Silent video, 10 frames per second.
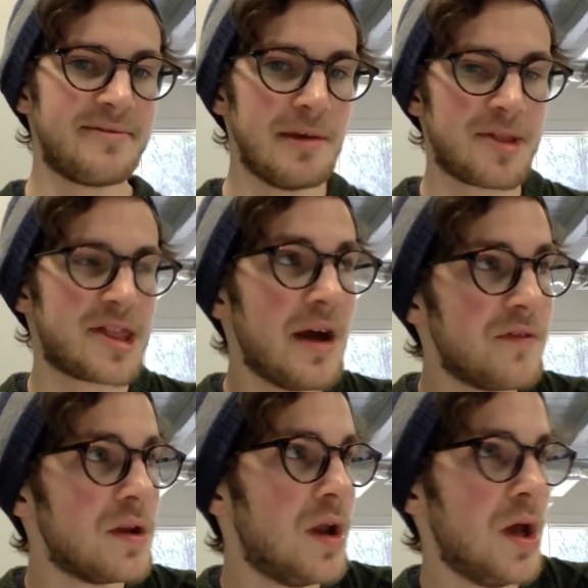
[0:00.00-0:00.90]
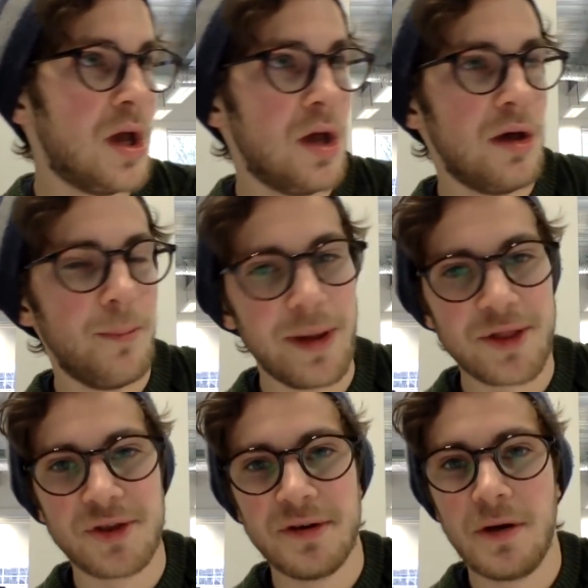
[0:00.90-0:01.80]
Tip 7,
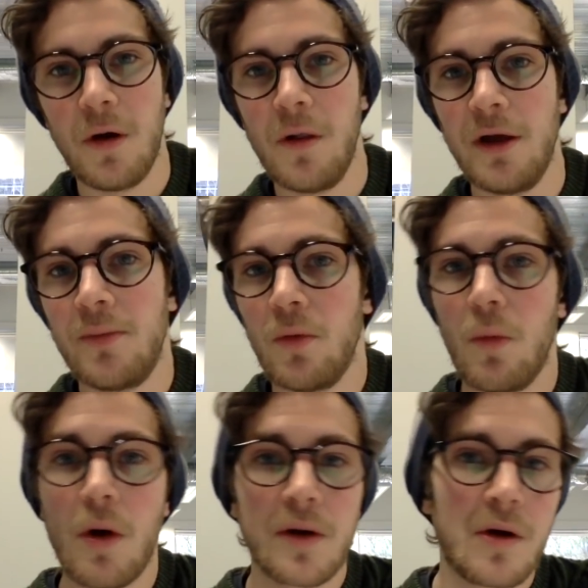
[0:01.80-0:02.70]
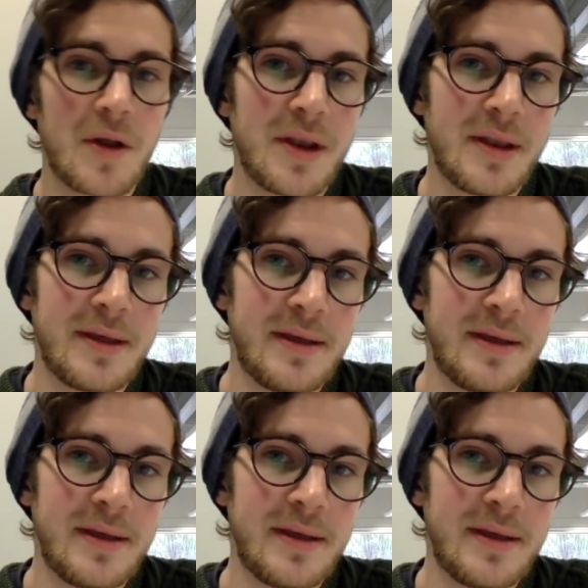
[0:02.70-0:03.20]
mentioned it earlier, but work on